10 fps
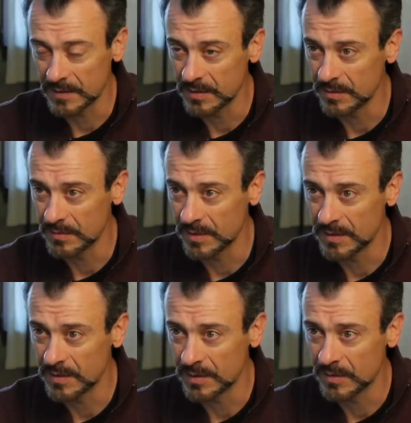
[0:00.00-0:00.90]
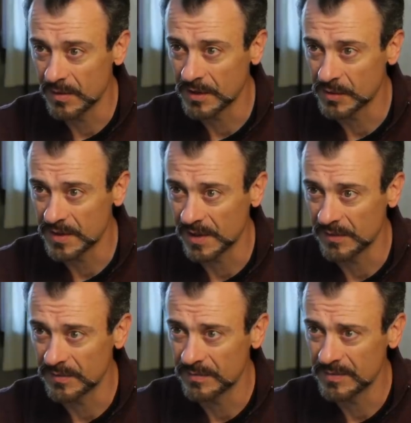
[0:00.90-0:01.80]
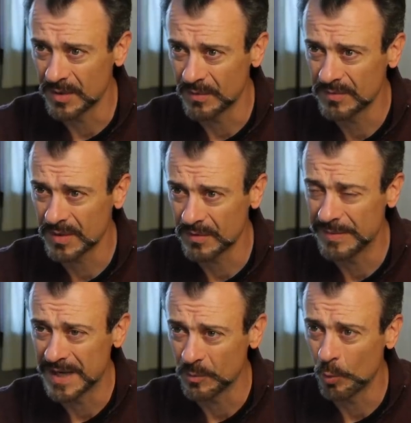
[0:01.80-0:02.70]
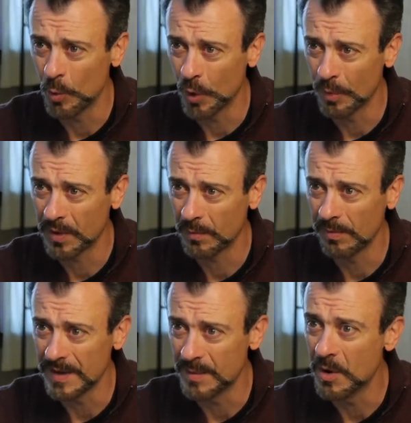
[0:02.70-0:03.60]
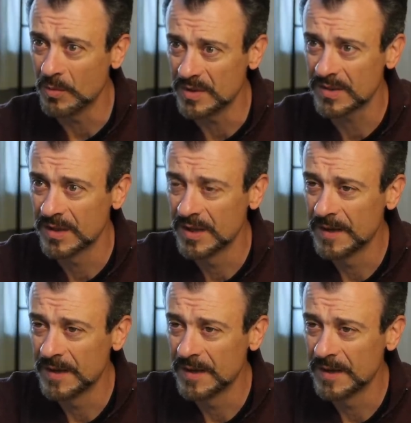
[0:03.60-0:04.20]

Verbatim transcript: the two, the, the two countries that have, you know, sort of been at war probably the most